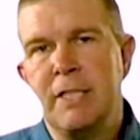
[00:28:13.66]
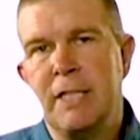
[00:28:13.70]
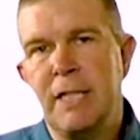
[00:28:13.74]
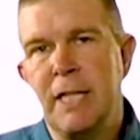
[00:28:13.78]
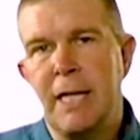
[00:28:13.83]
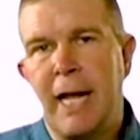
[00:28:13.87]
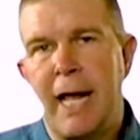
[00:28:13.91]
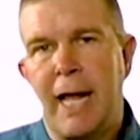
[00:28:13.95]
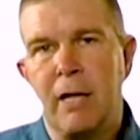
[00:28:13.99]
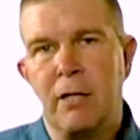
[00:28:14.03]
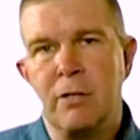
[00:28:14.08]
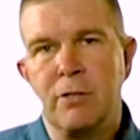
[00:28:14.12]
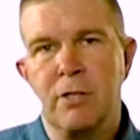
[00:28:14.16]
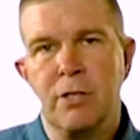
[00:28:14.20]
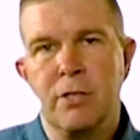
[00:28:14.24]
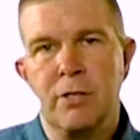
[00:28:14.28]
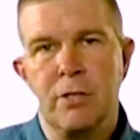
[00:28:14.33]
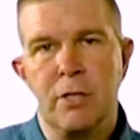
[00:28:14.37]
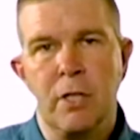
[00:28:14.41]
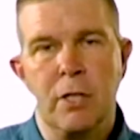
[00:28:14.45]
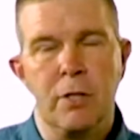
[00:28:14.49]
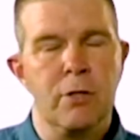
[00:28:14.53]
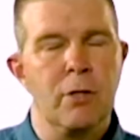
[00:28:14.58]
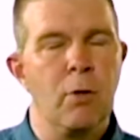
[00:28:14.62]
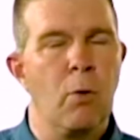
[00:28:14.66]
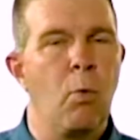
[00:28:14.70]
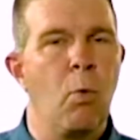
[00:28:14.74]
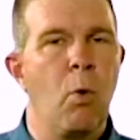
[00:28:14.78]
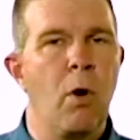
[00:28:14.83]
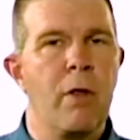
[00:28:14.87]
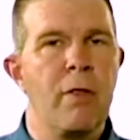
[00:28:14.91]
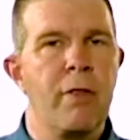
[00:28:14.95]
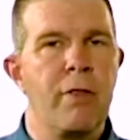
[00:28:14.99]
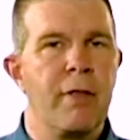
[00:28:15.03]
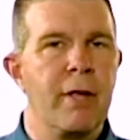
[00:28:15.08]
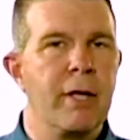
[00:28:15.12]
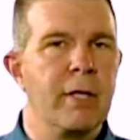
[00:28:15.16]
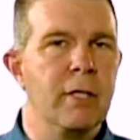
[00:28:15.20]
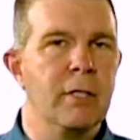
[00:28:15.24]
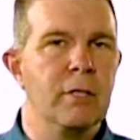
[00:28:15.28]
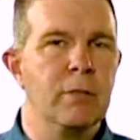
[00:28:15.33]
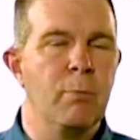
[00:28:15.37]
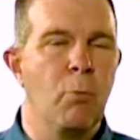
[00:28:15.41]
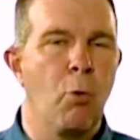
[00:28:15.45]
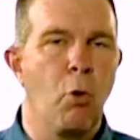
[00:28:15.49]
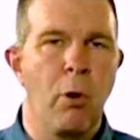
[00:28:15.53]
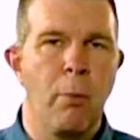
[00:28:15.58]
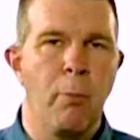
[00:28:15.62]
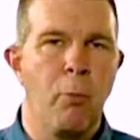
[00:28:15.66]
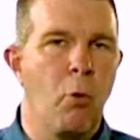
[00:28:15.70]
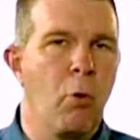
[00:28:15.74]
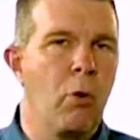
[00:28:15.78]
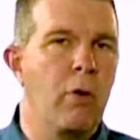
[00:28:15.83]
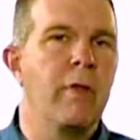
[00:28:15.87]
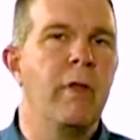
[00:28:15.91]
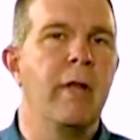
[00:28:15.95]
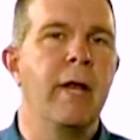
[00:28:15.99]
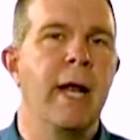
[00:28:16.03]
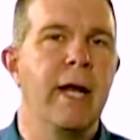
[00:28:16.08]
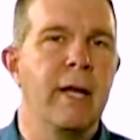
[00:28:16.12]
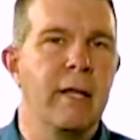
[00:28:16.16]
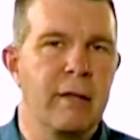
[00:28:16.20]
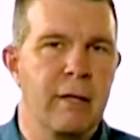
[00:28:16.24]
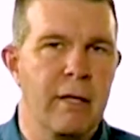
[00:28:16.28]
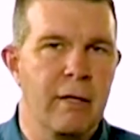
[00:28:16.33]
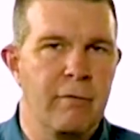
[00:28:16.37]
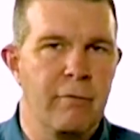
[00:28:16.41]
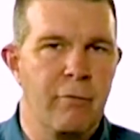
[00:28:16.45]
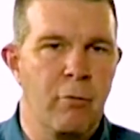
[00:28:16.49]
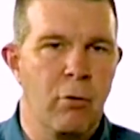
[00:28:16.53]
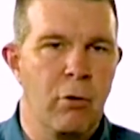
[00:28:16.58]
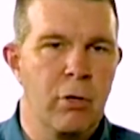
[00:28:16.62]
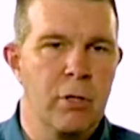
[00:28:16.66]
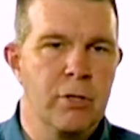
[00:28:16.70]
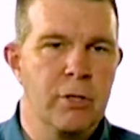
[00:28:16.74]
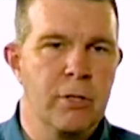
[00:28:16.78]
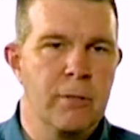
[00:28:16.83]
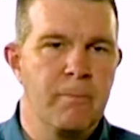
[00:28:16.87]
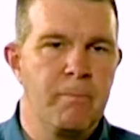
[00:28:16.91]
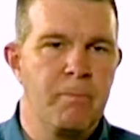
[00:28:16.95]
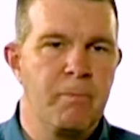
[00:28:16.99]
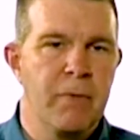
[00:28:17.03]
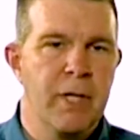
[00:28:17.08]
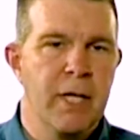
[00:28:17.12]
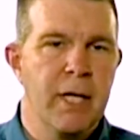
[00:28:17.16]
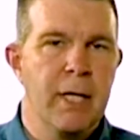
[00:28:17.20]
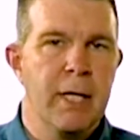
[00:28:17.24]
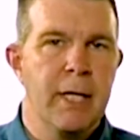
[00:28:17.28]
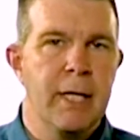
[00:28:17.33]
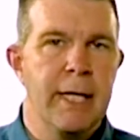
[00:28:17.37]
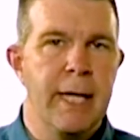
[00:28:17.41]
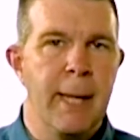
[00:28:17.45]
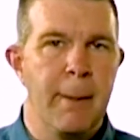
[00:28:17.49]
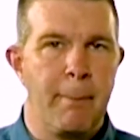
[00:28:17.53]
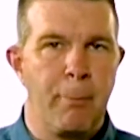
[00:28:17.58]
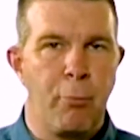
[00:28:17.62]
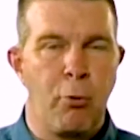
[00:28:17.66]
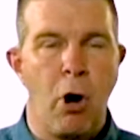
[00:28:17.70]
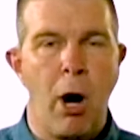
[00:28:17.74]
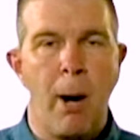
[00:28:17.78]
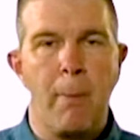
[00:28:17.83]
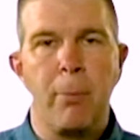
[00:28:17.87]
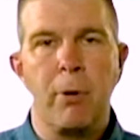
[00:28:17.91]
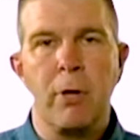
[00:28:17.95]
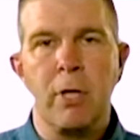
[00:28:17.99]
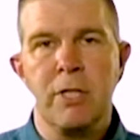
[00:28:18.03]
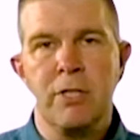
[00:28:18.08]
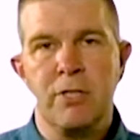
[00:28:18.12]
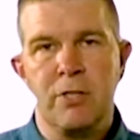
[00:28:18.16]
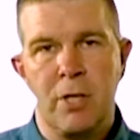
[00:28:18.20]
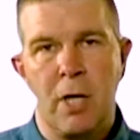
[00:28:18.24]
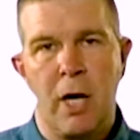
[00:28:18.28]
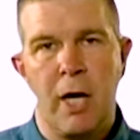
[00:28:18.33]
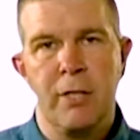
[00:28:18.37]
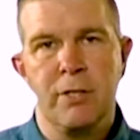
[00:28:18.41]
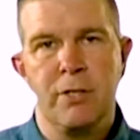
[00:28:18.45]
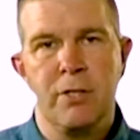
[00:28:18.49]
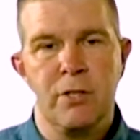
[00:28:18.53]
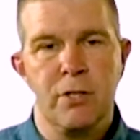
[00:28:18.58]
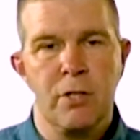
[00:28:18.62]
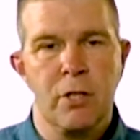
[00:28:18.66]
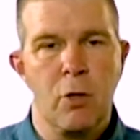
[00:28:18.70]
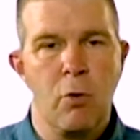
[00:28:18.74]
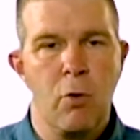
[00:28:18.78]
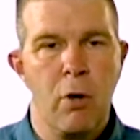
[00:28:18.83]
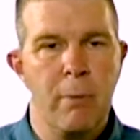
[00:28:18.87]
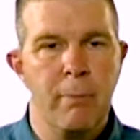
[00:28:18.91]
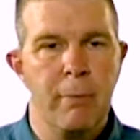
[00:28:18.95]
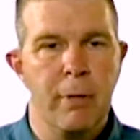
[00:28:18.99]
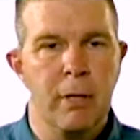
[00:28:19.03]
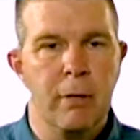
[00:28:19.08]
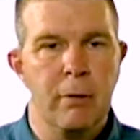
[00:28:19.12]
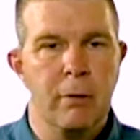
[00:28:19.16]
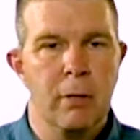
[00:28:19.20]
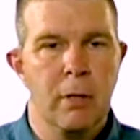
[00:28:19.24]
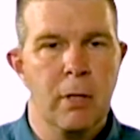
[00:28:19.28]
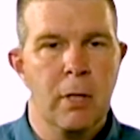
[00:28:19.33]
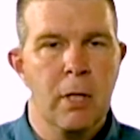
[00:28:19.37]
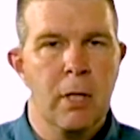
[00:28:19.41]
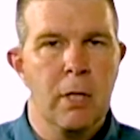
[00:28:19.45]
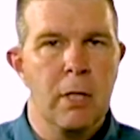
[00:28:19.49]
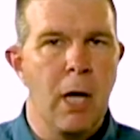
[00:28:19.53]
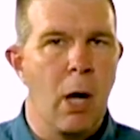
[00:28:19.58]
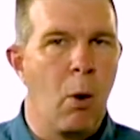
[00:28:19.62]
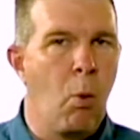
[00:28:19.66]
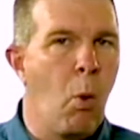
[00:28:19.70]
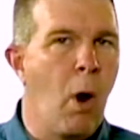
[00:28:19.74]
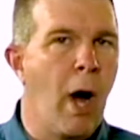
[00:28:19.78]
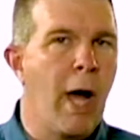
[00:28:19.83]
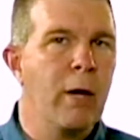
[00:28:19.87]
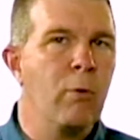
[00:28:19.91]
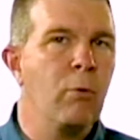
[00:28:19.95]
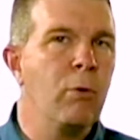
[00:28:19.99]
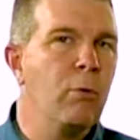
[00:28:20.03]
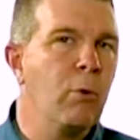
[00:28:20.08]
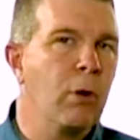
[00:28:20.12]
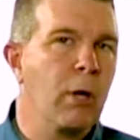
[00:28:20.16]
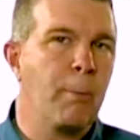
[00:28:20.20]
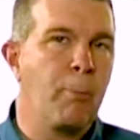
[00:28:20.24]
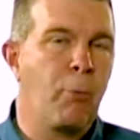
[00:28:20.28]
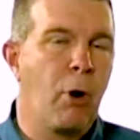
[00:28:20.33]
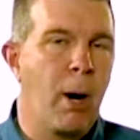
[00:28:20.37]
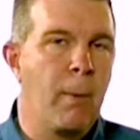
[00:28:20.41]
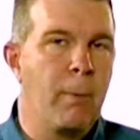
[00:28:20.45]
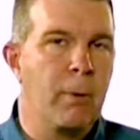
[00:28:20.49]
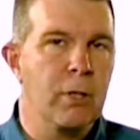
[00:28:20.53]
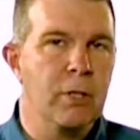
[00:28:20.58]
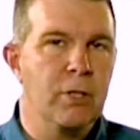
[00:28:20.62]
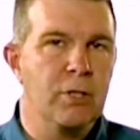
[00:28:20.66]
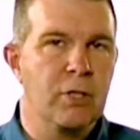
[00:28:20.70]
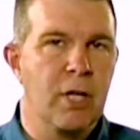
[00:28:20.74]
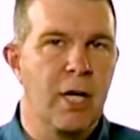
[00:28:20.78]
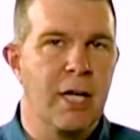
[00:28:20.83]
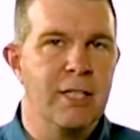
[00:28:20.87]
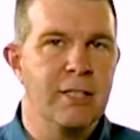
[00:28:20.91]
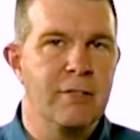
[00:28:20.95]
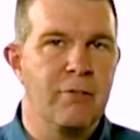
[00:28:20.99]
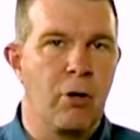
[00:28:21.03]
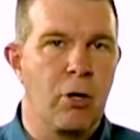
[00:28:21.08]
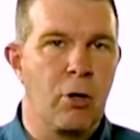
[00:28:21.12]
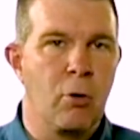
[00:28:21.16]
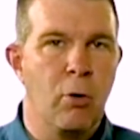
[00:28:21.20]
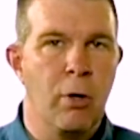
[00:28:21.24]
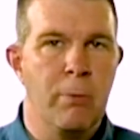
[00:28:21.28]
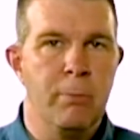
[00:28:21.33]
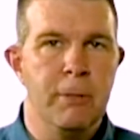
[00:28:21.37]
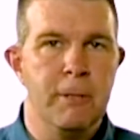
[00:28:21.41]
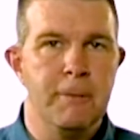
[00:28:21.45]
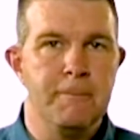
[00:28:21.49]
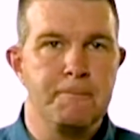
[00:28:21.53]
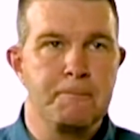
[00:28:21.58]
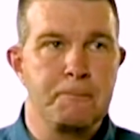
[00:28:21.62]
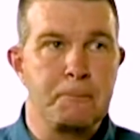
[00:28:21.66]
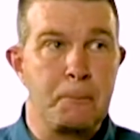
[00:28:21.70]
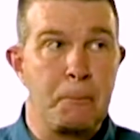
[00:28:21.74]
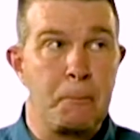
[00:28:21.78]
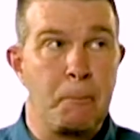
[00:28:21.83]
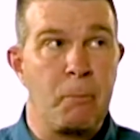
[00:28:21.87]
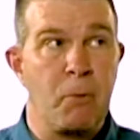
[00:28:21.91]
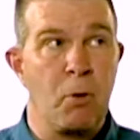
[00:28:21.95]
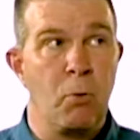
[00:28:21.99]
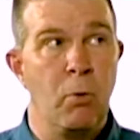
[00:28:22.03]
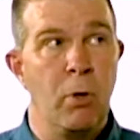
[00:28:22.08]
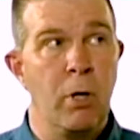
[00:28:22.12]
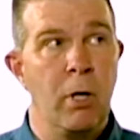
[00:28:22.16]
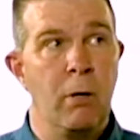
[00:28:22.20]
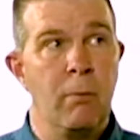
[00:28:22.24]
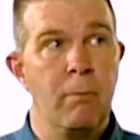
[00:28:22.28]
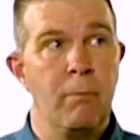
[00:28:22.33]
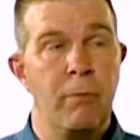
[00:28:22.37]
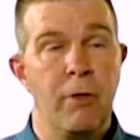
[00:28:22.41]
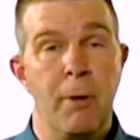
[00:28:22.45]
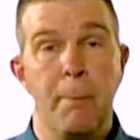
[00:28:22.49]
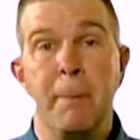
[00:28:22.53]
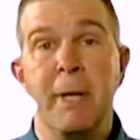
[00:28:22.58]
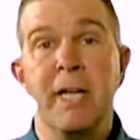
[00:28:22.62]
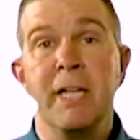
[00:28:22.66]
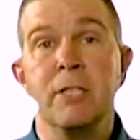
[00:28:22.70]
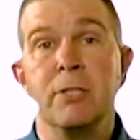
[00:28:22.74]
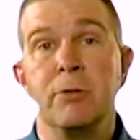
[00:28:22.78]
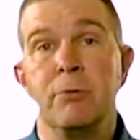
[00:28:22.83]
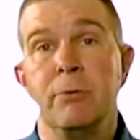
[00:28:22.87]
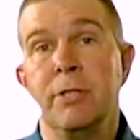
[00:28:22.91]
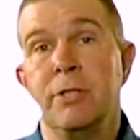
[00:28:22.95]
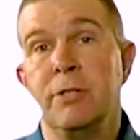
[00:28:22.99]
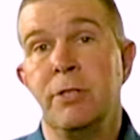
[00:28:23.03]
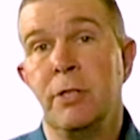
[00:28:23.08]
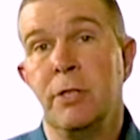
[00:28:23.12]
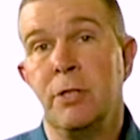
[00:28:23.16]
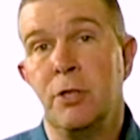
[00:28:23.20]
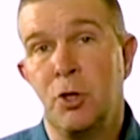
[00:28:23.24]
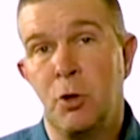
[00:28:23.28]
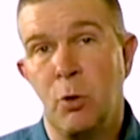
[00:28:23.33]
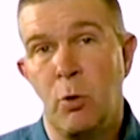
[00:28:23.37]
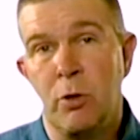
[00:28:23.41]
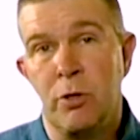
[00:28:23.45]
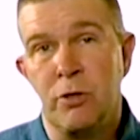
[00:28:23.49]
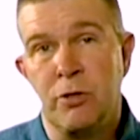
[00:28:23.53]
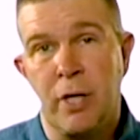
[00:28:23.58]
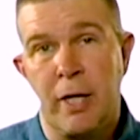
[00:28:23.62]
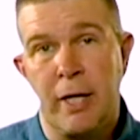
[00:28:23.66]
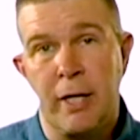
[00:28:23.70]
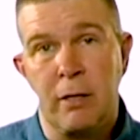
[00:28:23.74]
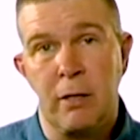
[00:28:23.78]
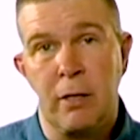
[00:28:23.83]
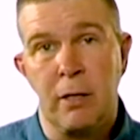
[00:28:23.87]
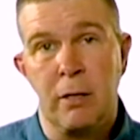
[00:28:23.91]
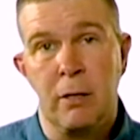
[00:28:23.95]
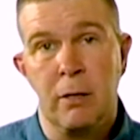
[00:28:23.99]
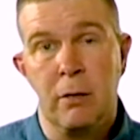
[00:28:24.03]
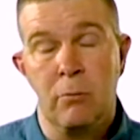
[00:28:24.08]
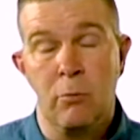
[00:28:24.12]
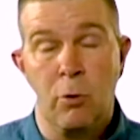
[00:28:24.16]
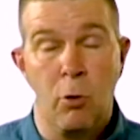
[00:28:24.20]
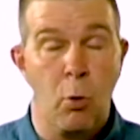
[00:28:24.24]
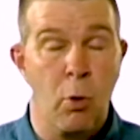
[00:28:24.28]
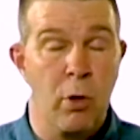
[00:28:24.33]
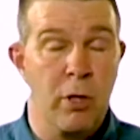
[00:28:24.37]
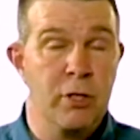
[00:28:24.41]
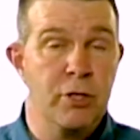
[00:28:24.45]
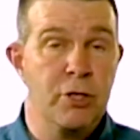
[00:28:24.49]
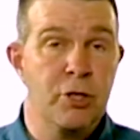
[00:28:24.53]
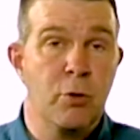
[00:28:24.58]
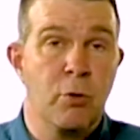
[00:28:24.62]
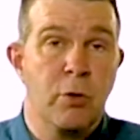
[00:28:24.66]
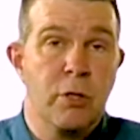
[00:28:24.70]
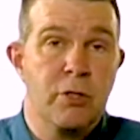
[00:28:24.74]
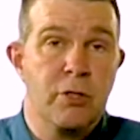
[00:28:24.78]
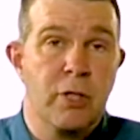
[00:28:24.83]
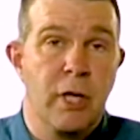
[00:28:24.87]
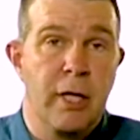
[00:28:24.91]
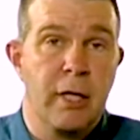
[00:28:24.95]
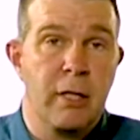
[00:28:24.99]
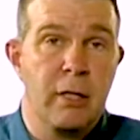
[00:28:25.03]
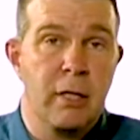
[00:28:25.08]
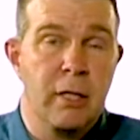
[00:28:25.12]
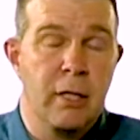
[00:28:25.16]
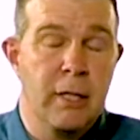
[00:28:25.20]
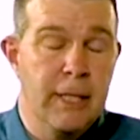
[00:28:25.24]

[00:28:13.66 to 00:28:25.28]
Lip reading: analysis does the one thing that's more important than anything for us. It properly sizes equipment. Now, why do we want to properly size our equipment? Well, the biggest reason is short cycling. Well, what is short cycling?